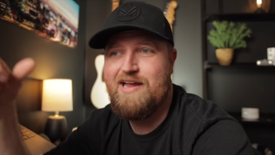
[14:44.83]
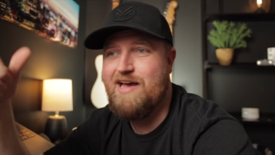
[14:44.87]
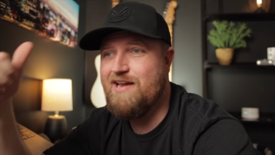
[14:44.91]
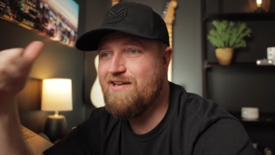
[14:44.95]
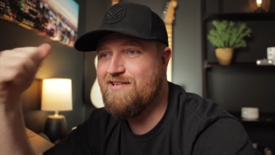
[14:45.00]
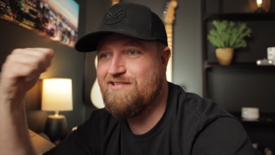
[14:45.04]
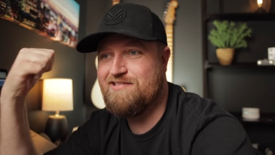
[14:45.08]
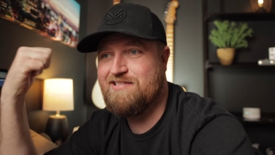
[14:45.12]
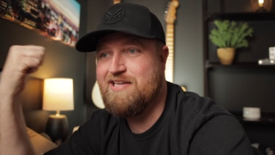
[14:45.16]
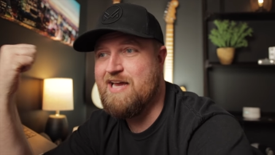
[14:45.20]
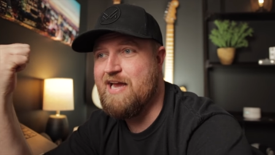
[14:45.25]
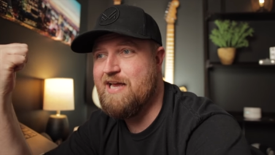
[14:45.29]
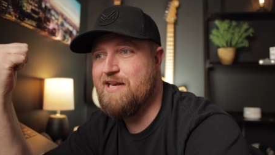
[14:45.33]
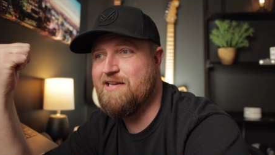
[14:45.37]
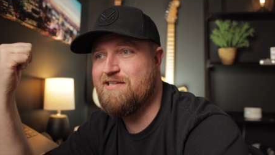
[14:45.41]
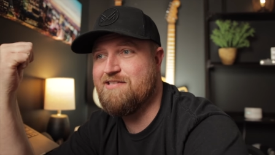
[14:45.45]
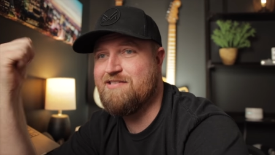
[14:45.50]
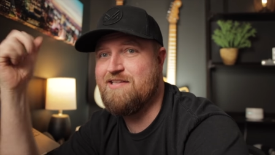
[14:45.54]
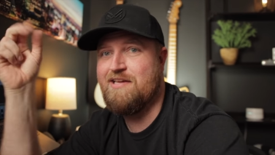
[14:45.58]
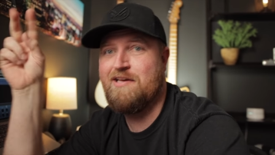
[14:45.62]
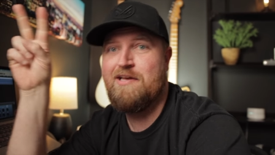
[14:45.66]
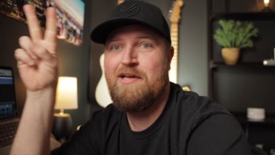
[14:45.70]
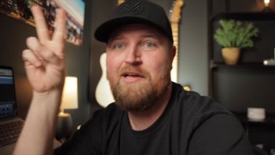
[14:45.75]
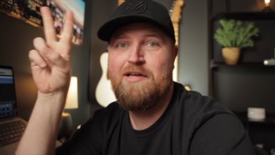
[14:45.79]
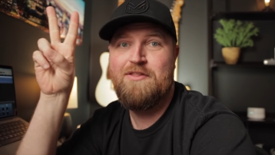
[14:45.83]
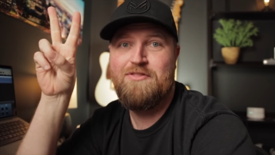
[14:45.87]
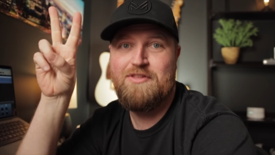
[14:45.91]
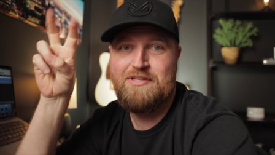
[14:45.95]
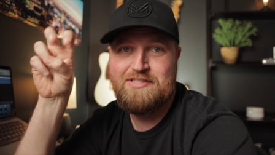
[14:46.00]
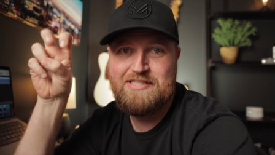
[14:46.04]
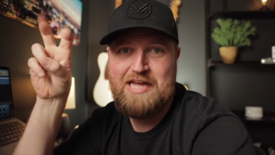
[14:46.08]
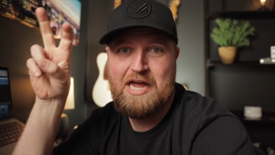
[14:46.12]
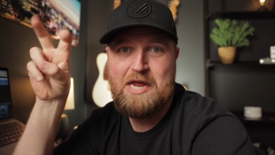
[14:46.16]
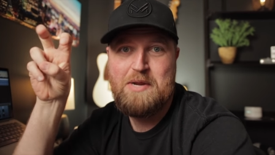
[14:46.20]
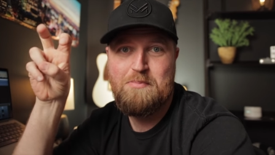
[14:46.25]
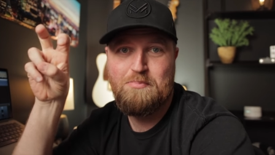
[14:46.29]
Not as tight as the, the
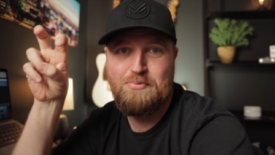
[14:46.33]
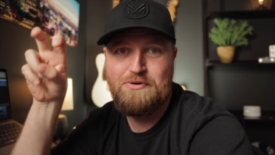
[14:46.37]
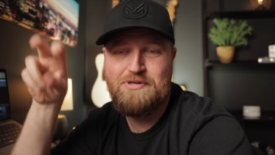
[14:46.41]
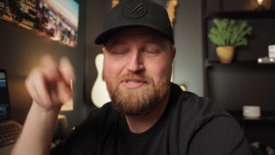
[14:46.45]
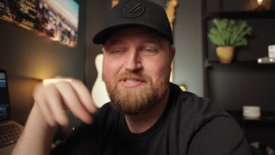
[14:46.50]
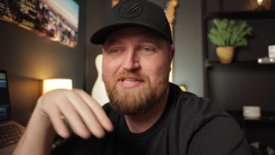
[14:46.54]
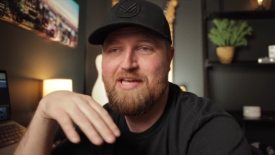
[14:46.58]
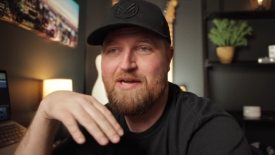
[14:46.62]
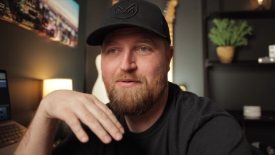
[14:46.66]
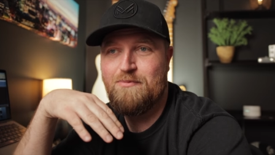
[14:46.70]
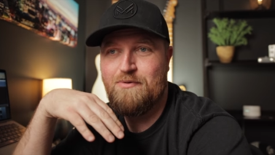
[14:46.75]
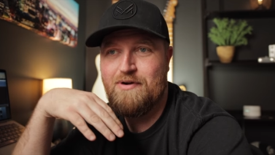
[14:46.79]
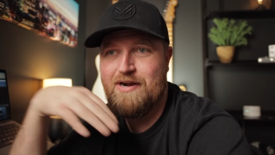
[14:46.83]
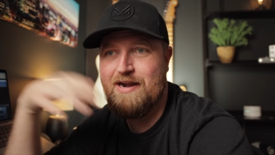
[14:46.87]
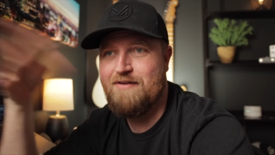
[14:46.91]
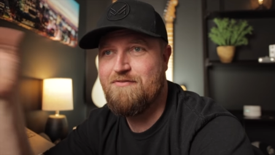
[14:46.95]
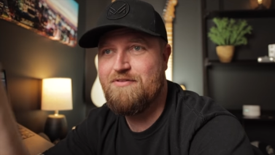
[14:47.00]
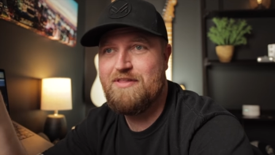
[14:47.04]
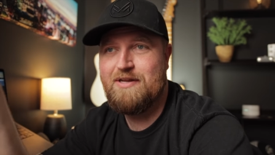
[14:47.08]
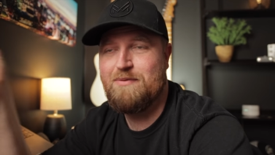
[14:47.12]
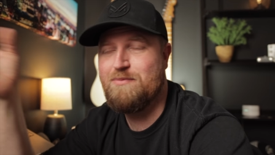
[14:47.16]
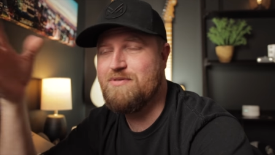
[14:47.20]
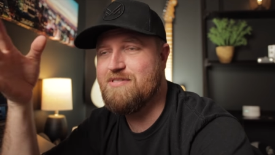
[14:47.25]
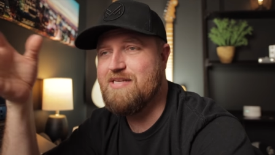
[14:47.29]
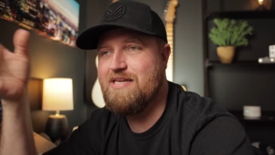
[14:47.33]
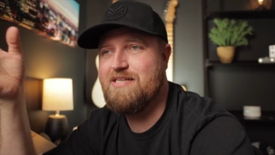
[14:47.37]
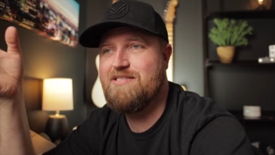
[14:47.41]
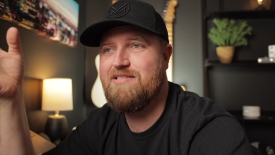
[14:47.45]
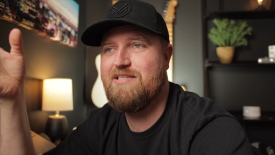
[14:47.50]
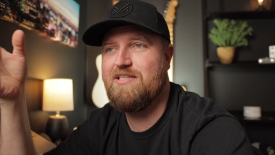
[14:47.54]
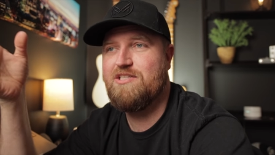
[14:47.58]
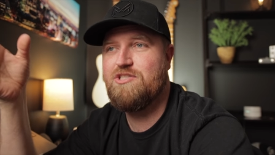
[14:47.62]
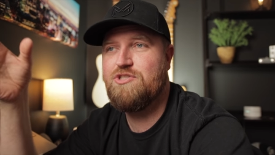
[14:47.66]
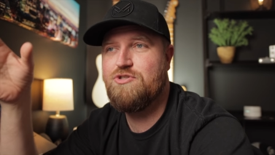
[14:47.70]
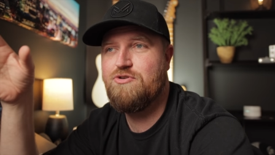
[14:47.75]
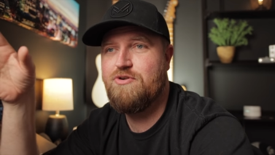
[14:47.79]
tight preset where everything was at
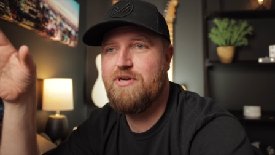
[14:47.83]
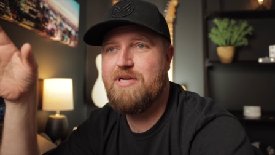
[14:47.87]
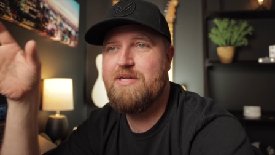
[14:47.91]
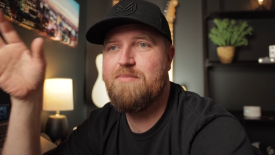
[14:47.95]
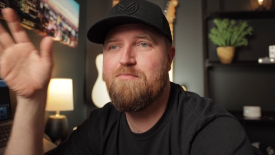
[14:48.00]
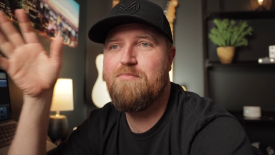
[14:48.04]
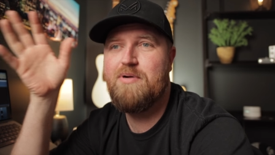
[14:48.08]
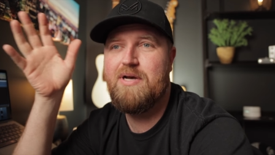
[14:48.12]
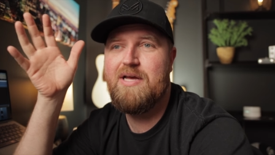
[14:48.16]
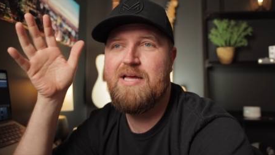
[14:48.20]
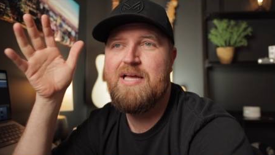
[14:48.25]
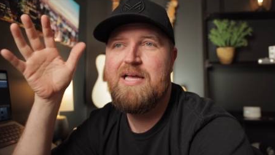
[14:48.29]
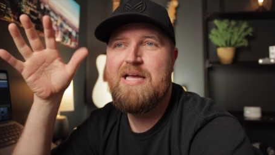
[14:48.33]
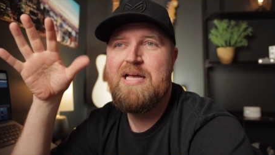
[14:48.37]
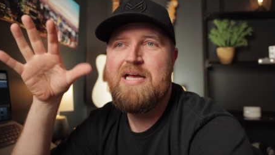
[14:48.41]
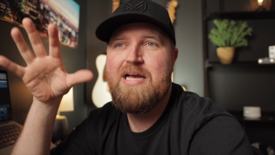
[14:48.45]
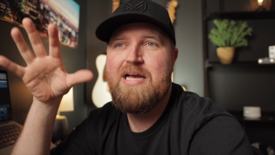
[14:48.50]
its extreme, but